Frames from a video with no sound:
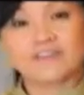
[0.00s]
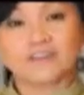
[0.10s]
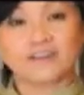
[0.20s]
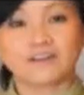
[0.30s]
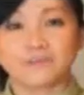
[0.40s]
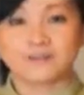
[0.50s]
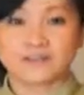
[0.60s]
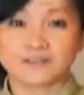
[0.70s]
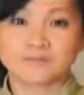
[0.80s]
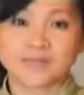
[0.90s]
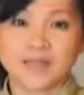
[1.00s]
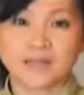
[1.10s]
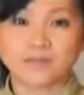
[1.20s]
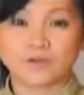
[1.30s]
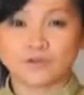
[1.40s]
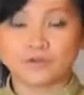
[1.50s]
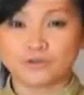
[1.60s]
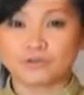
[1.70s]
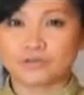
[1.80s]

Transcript: thinly, because sometimes when you do